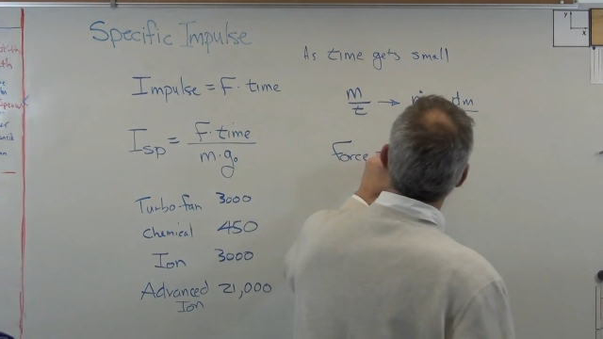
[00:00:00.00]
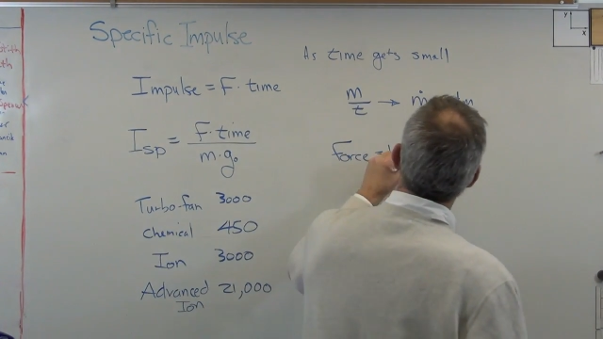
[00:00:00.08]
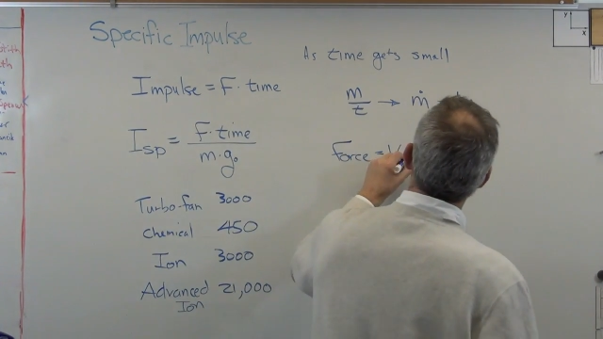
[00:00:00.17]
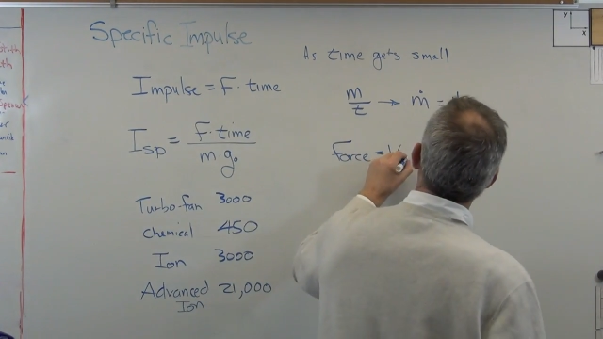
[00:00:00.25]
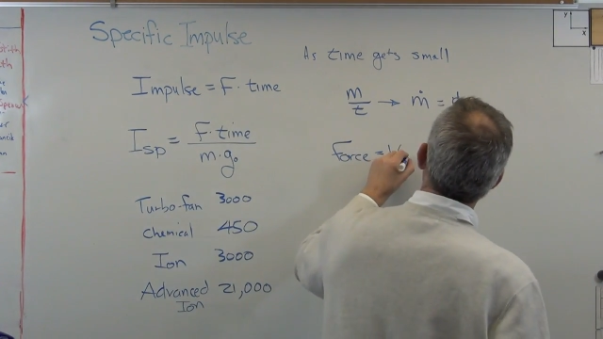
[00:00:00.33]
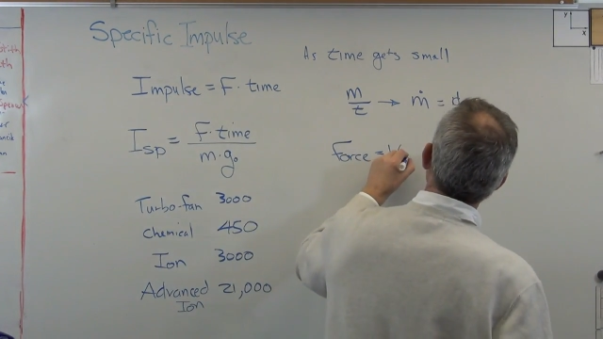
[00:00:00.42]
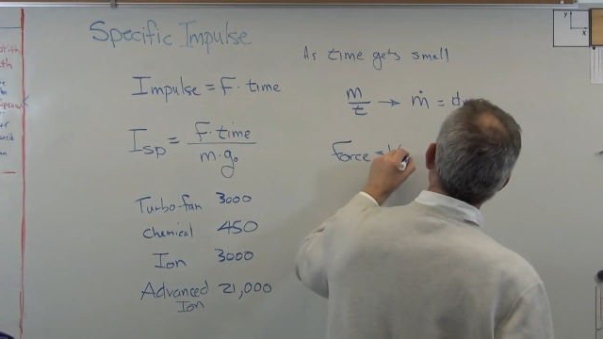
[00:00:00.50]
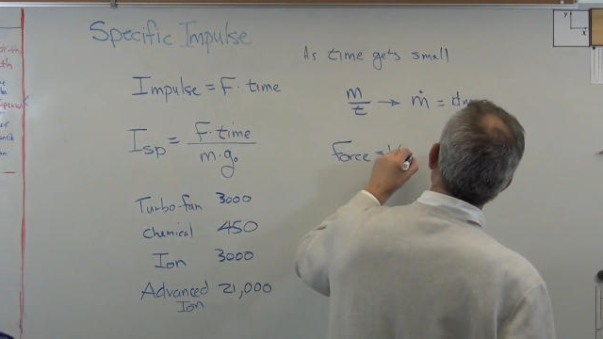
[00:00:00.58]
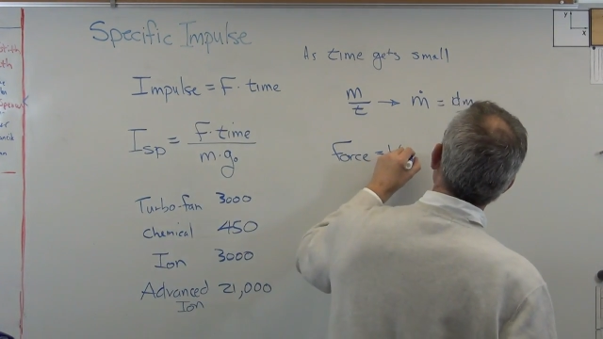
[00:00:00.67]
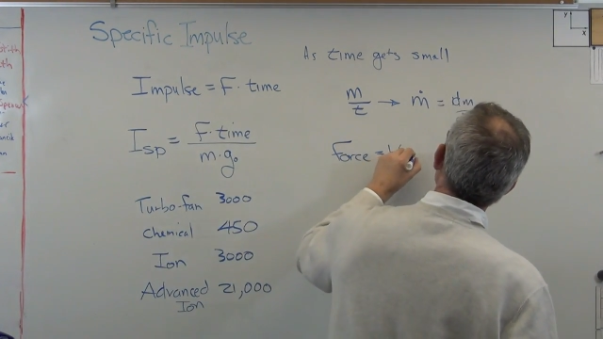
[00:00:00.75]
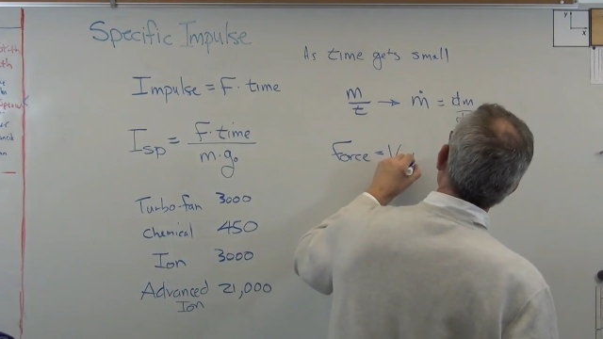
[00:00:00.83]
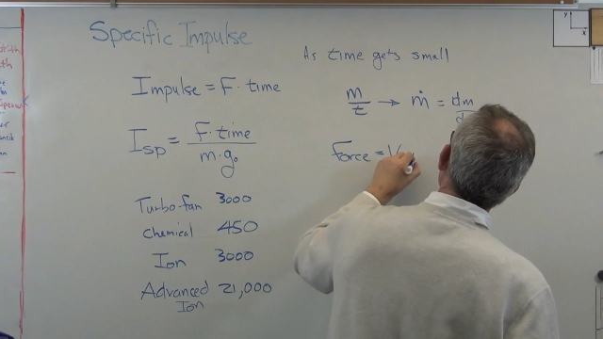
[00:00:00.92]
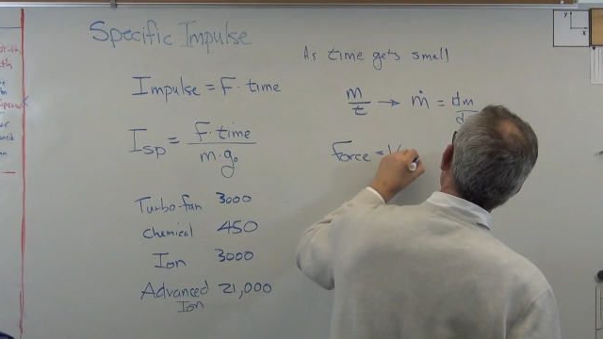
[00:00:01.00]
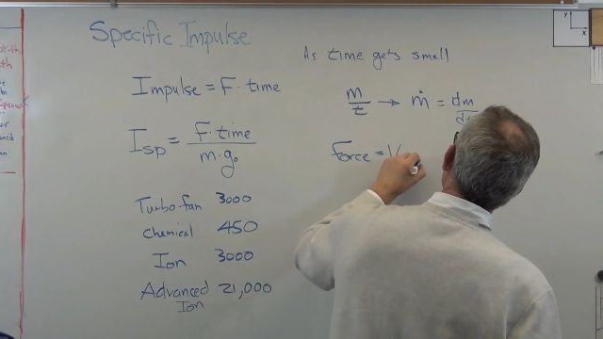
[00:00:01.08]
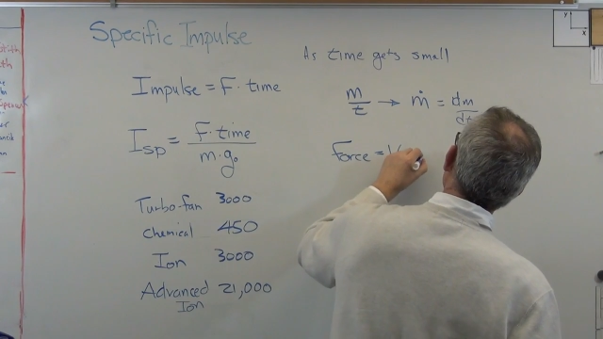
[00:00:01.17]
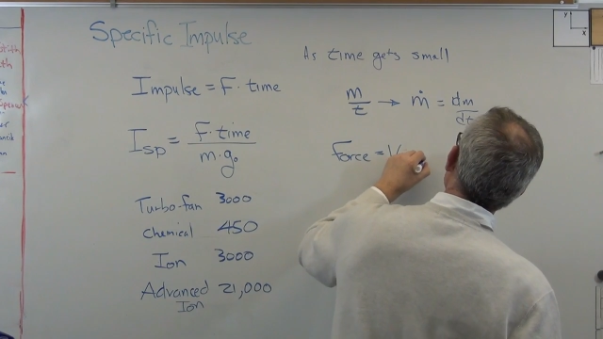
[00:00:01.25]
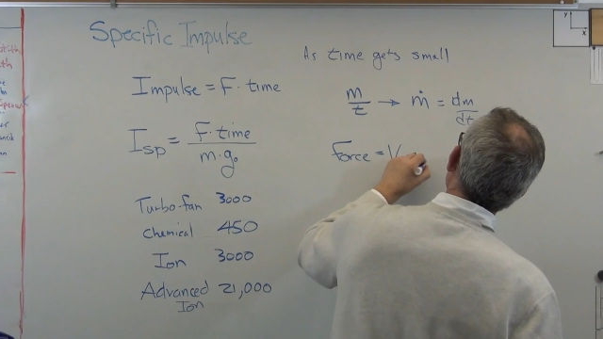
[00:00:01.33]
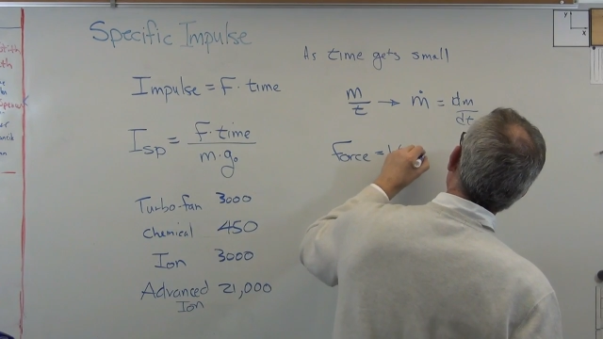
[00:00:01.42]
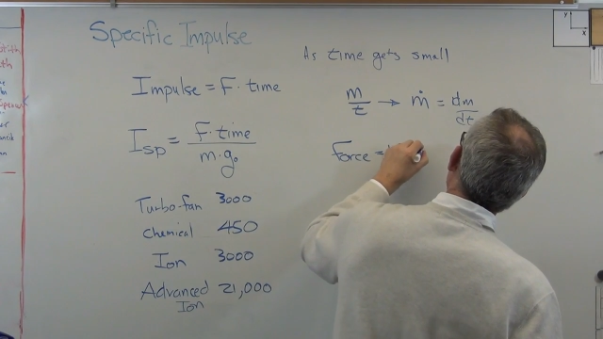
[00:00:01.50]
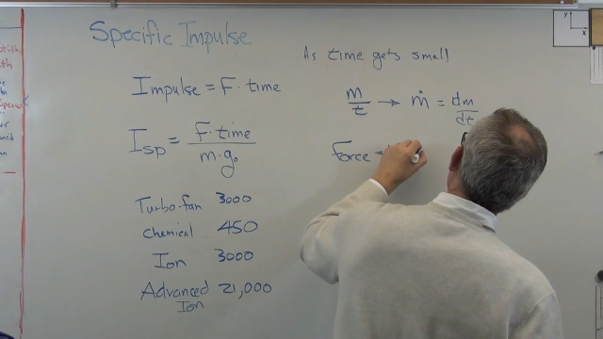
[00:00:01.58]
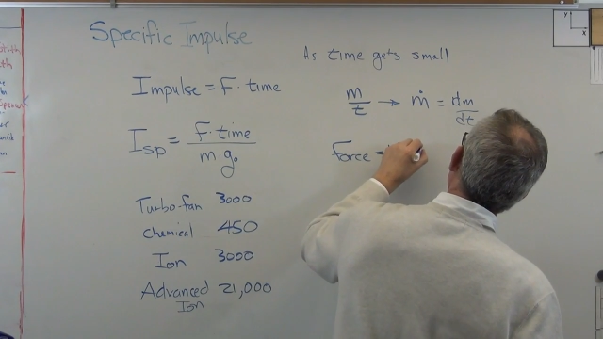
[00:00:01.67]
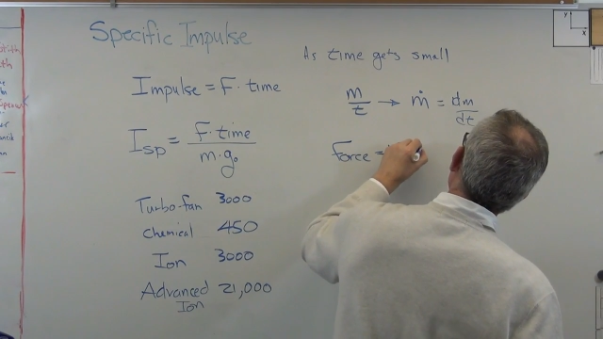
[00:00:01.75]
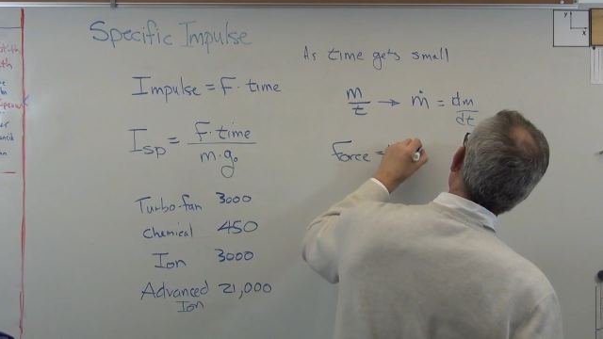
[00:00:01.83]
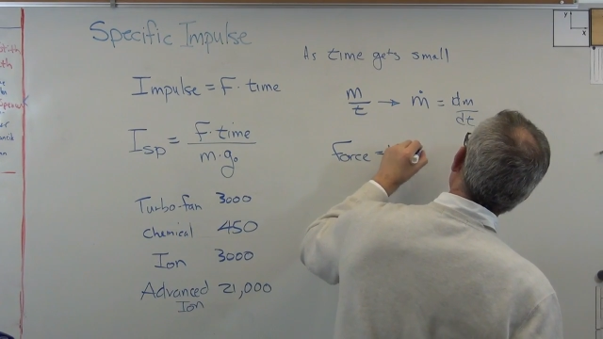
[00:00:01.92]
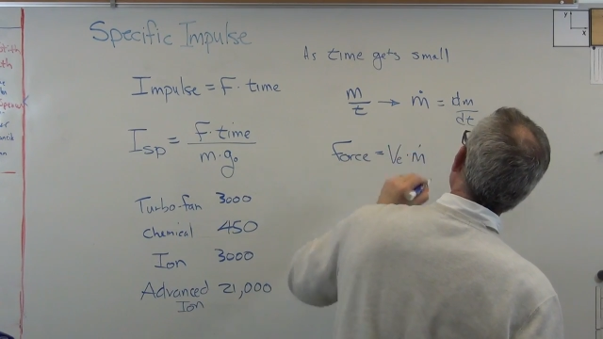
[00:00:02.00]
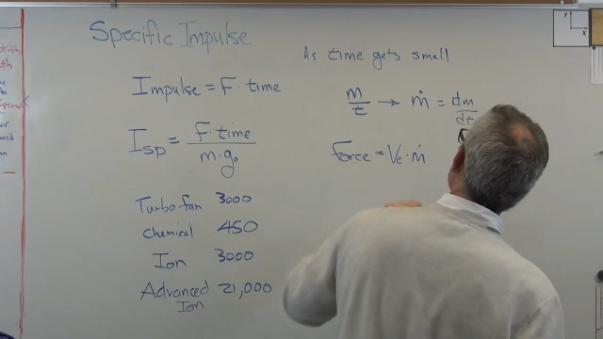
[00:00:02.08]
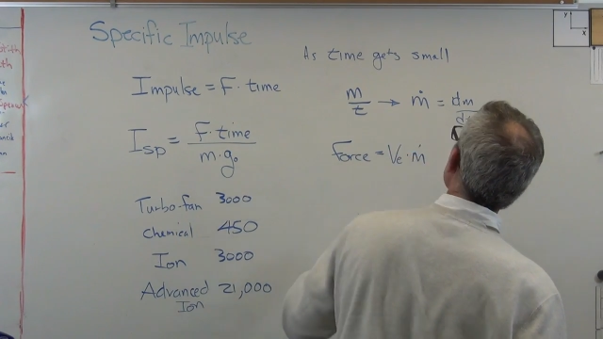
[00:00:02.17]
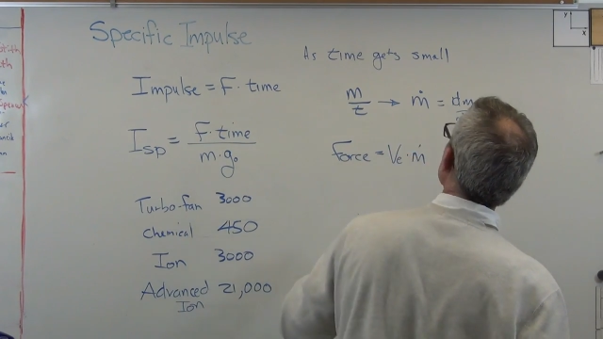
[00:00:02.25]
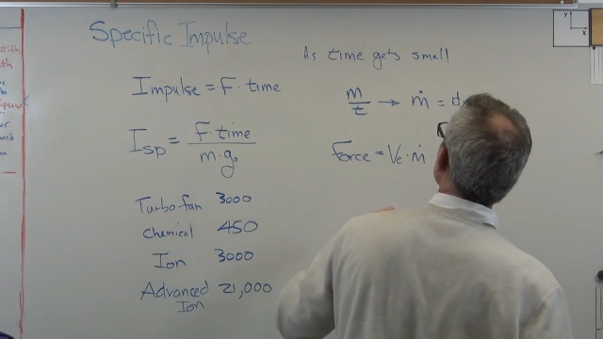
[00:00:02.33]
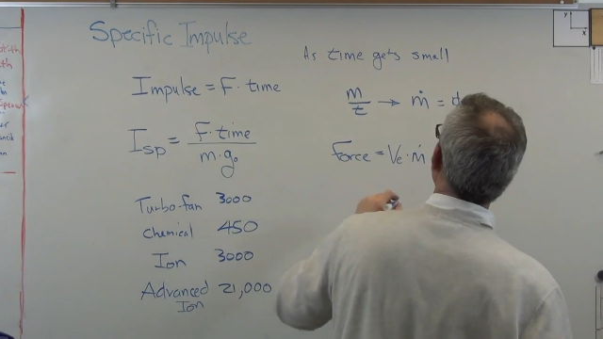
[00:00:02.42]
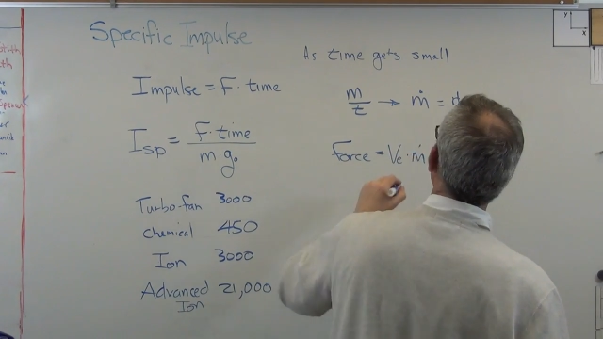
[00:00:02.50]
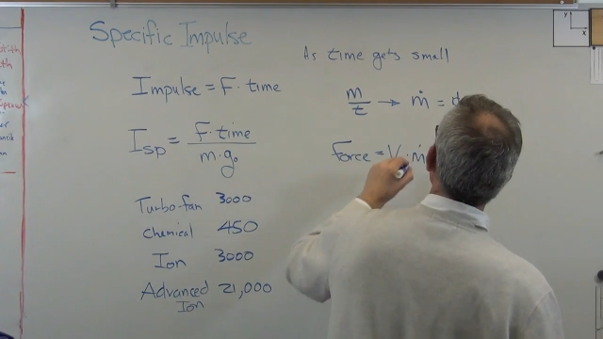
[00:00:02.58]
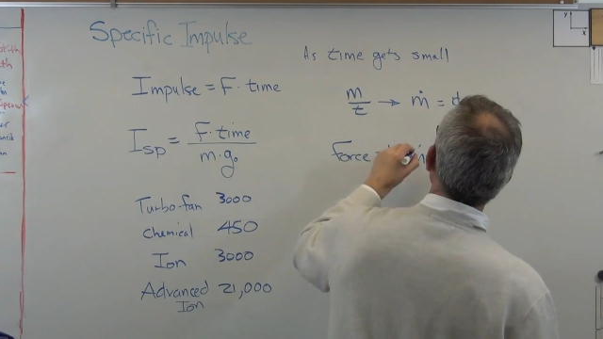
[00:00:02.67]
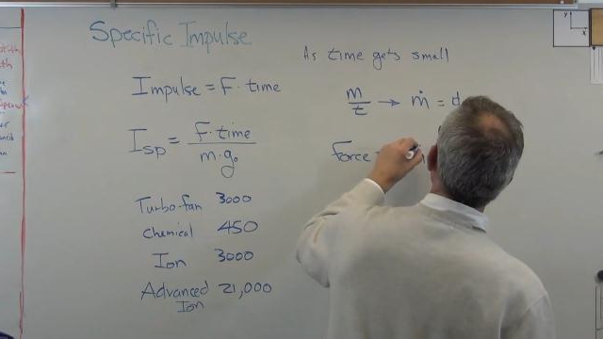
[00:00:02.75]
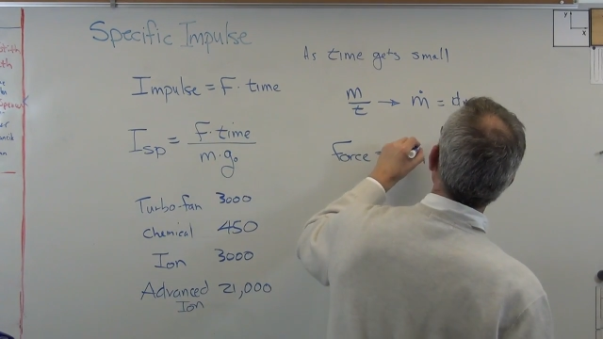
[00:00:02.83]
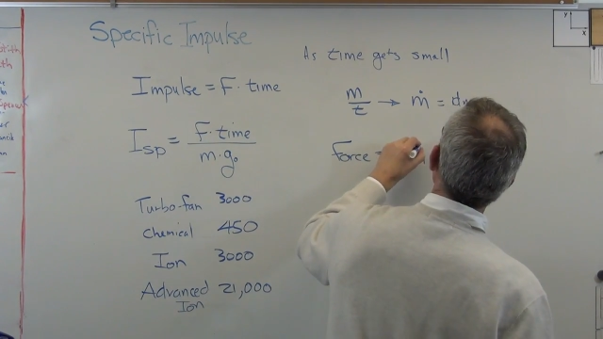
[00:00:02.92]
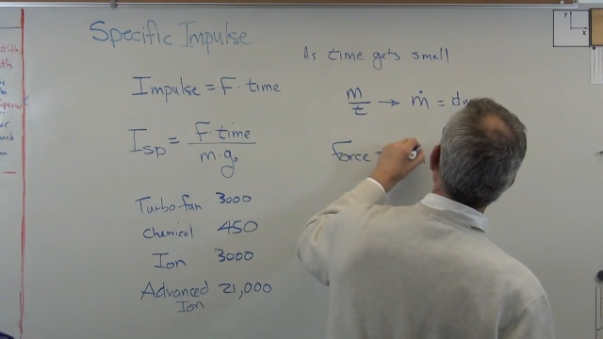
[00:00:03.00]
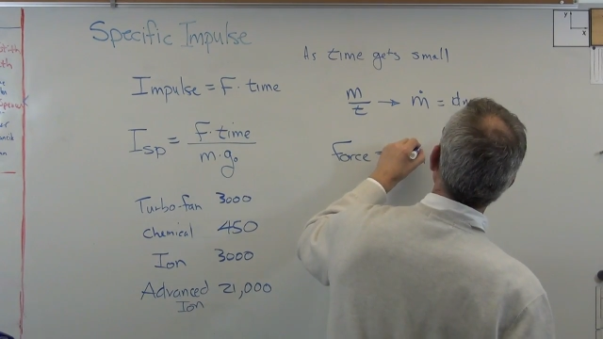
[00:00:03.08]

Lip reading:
No face is visible, so there are no lips to read.